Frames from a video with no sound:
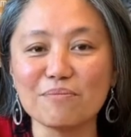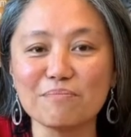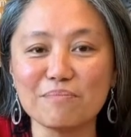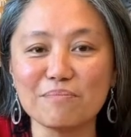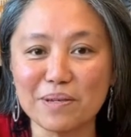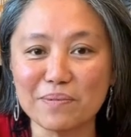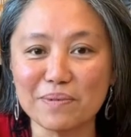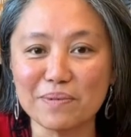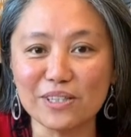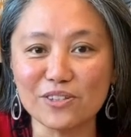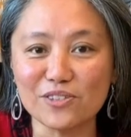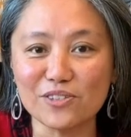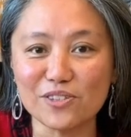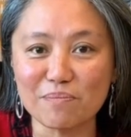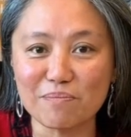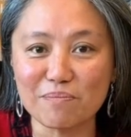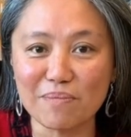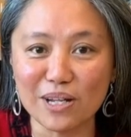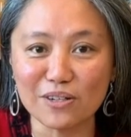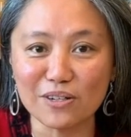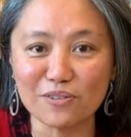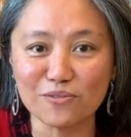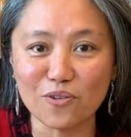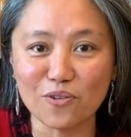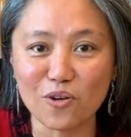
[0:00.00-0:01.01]
Maybe there's a
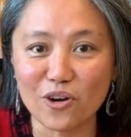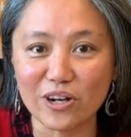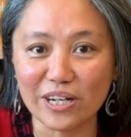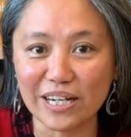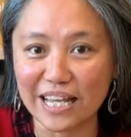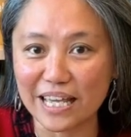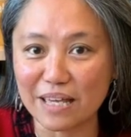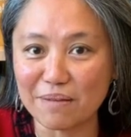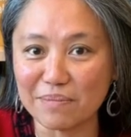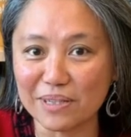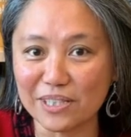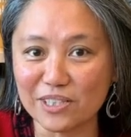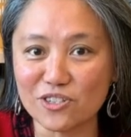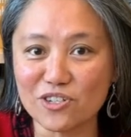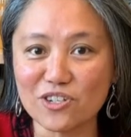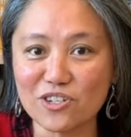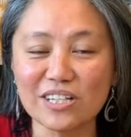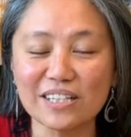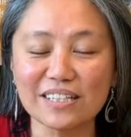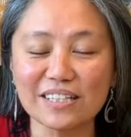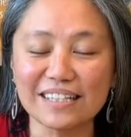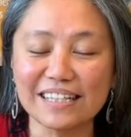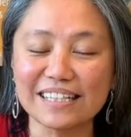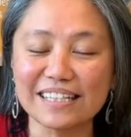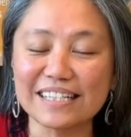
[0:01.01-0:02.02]
metaphor, an image
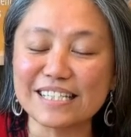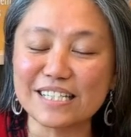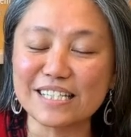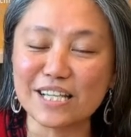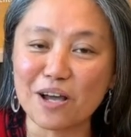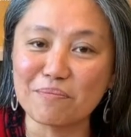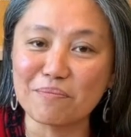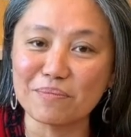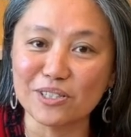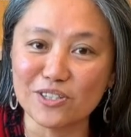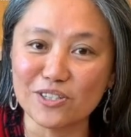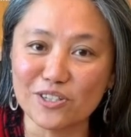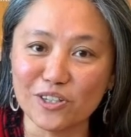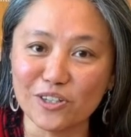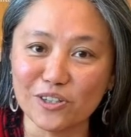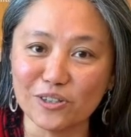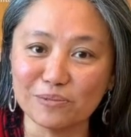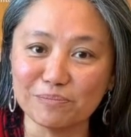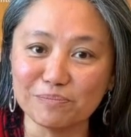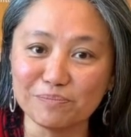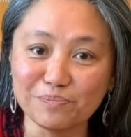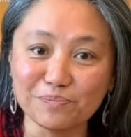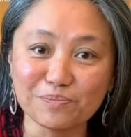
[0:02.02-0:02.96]
that is coming to you.